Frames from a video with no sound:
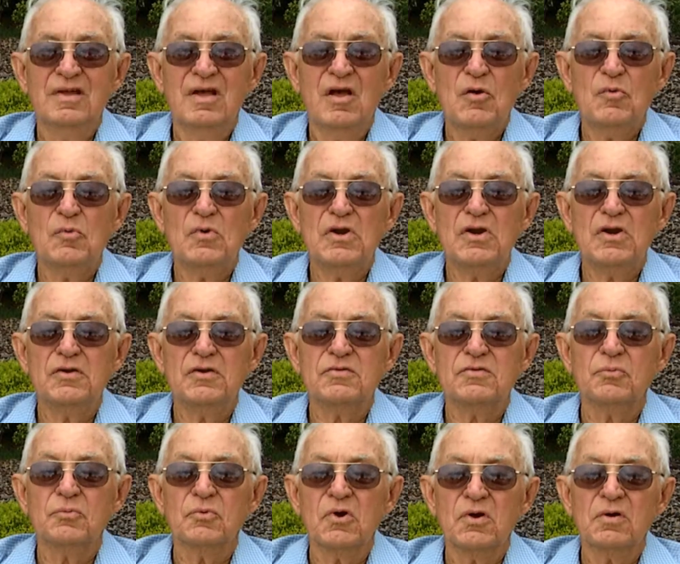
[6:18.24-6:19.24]
I went into
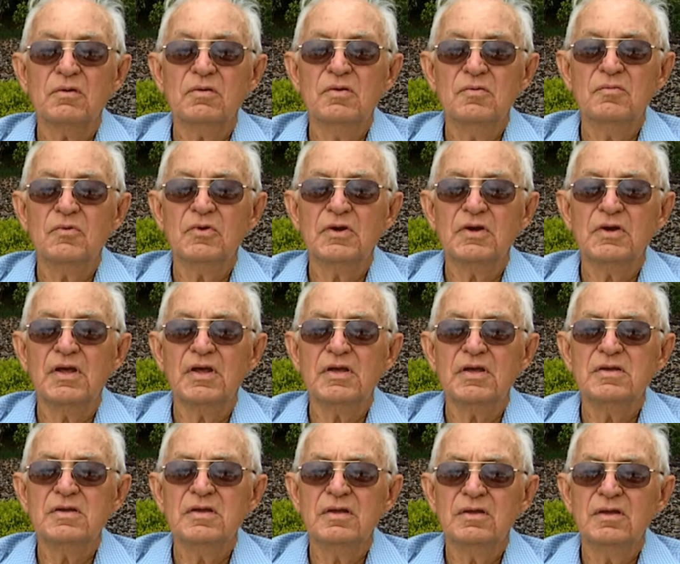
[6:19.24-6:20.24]
work one day,
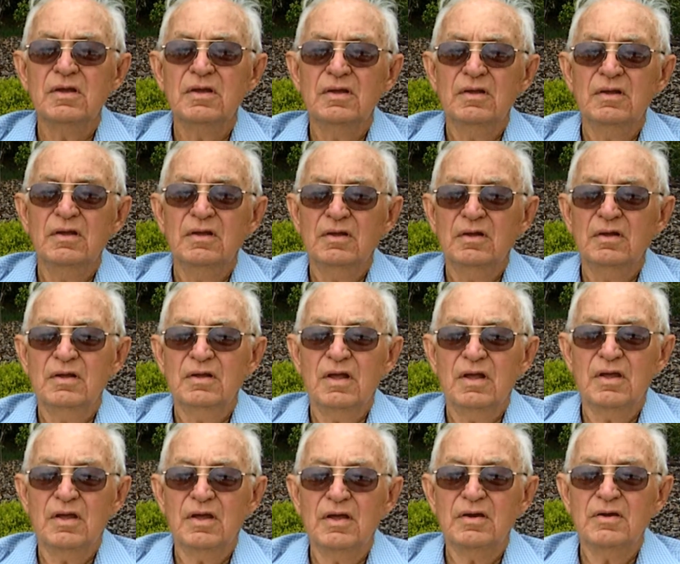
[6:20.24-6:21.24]

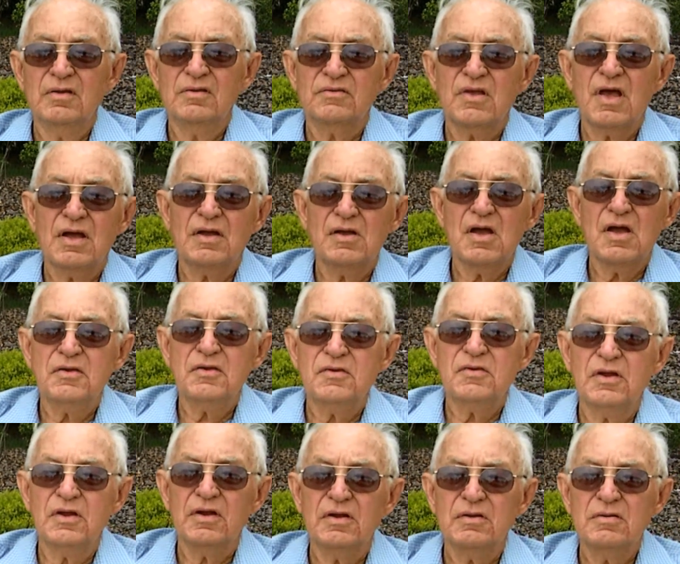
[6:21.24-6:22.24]
and as I got
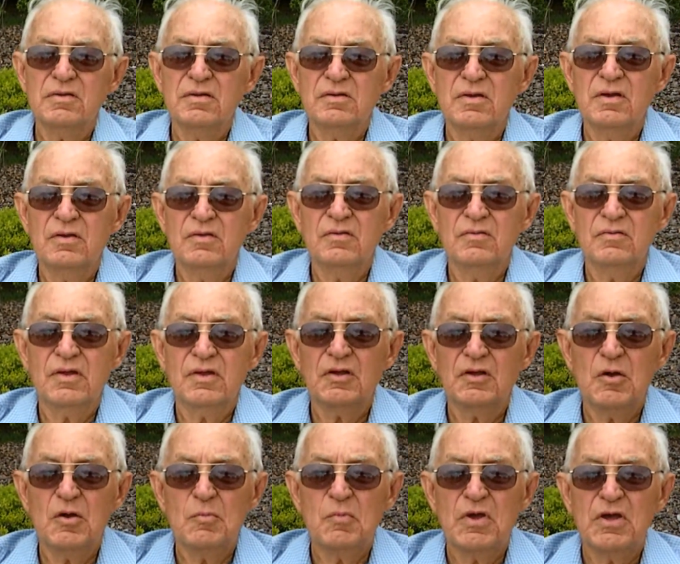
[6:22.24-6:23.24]
there, they
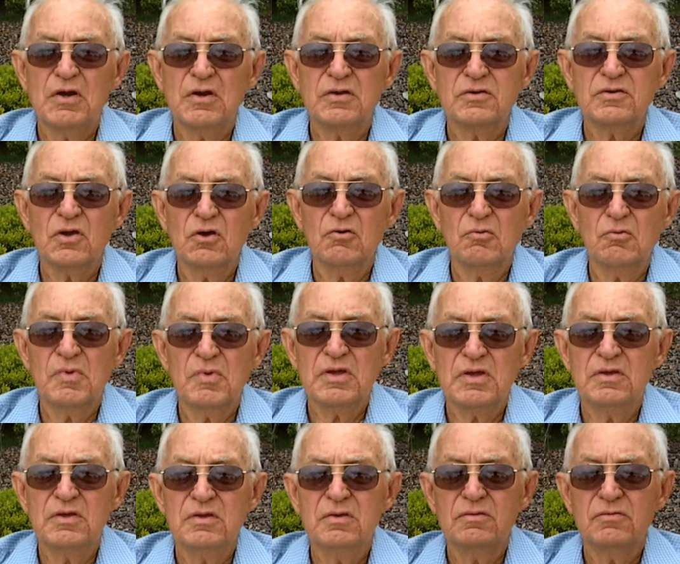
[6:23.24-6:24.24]
come in and told me
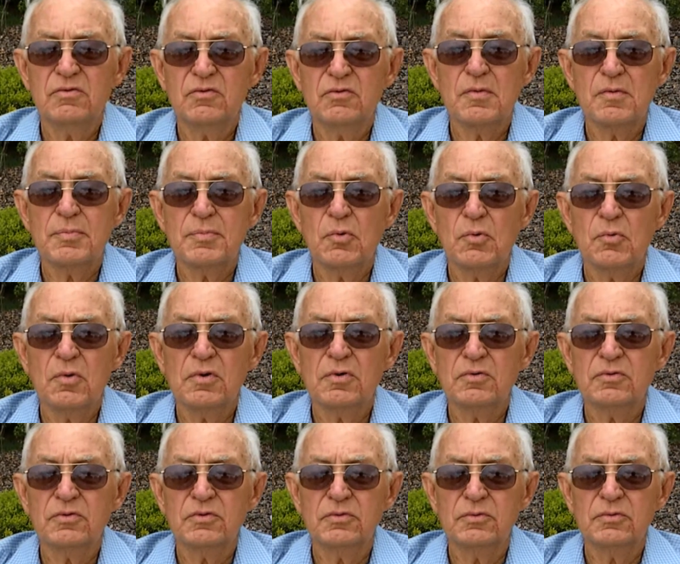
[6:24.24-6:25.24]
to report
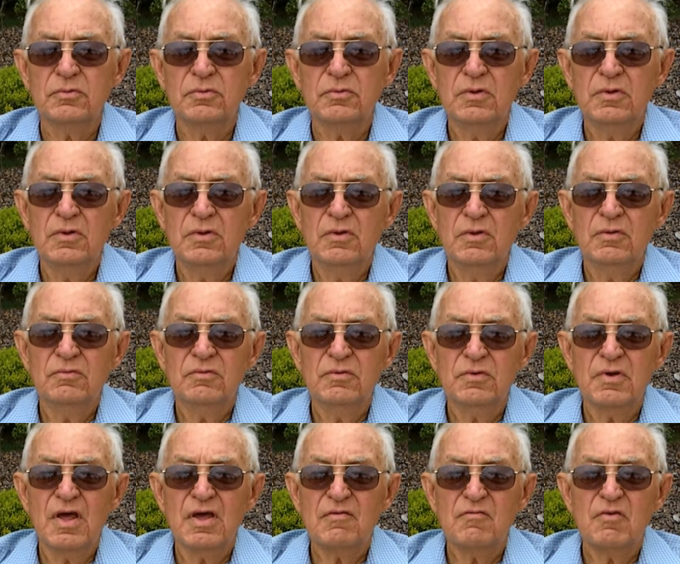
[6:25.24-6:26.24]
to the
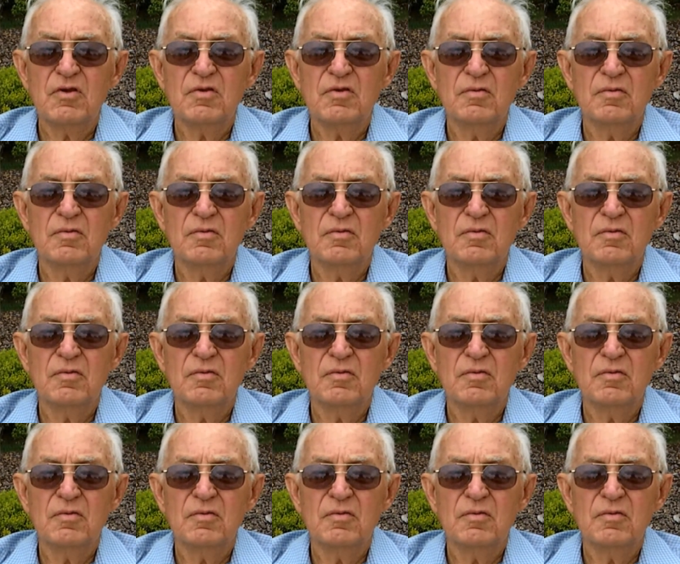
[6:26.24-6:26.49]
Navy